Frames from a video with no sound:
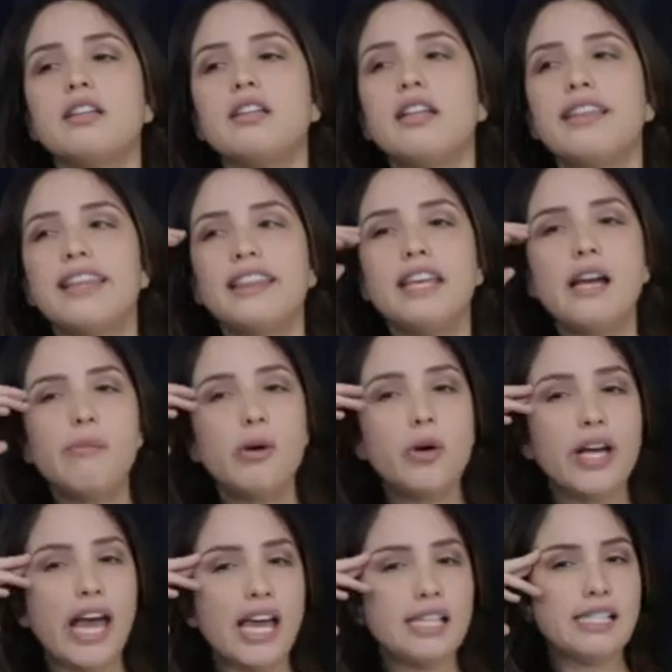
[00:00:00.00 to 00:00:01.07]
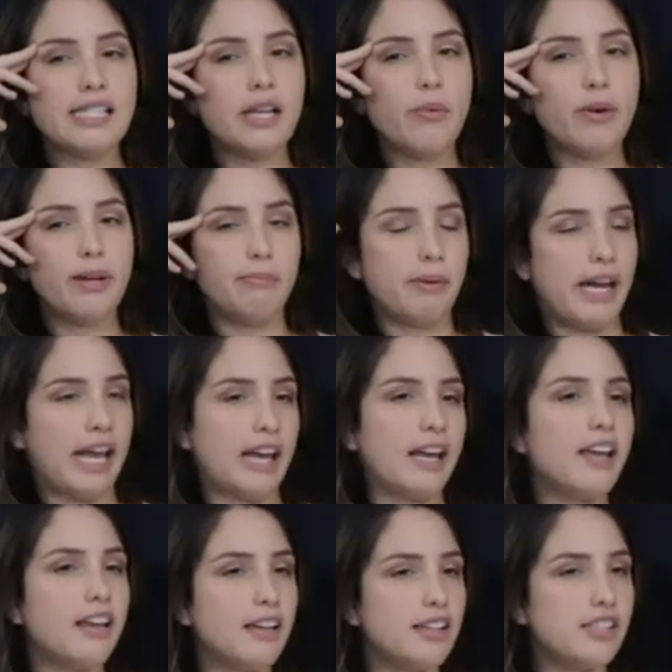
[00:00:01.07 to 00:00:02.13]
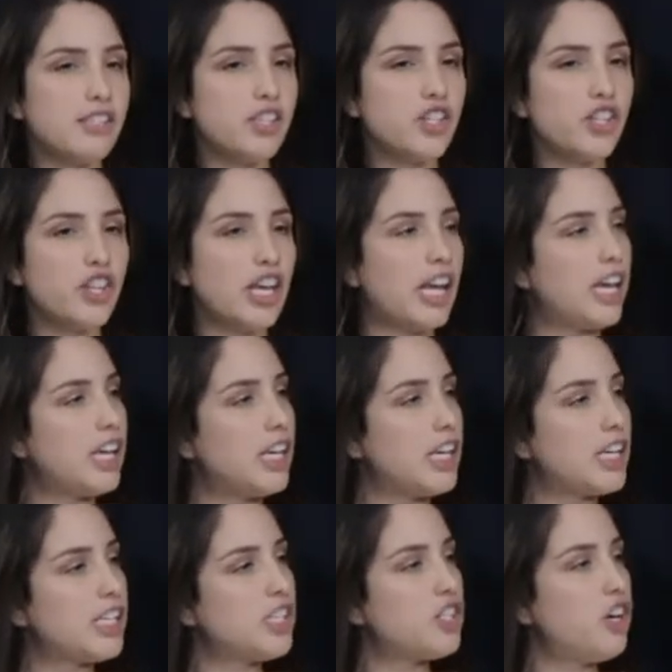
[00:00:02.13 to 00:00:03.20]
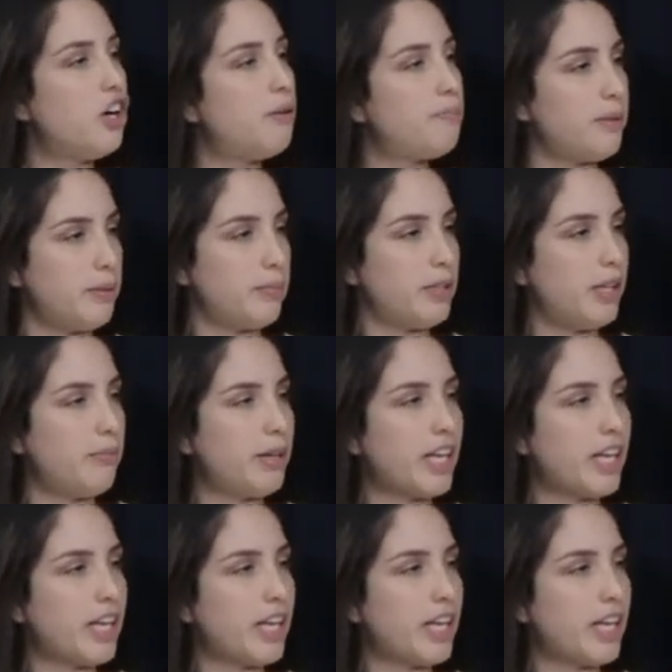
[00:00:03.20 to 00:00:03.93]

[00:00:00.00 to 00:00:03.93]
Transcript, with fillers: the thing about guys is they want to brag. So they he told people, I'm ah.